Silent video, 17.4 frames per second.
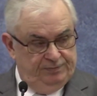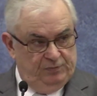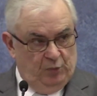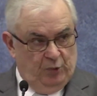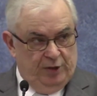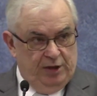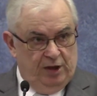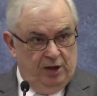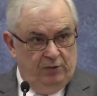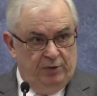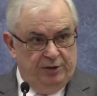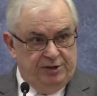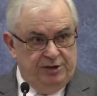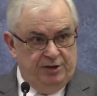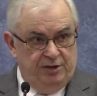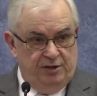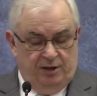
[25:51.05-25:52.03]
We are
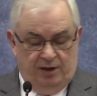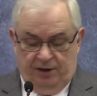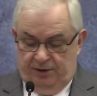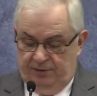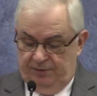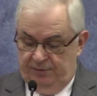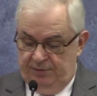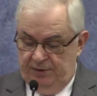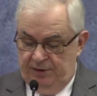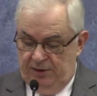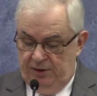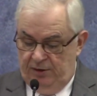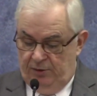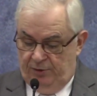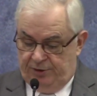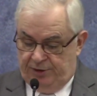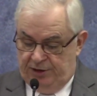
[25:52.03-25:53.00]
what's in our heart.
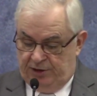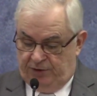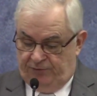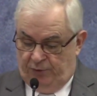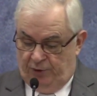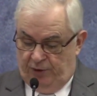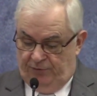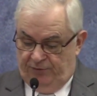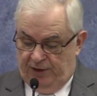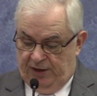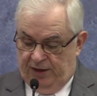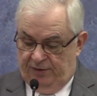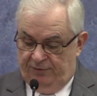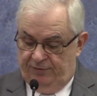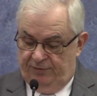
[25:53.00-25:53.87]
Luke 6, 45.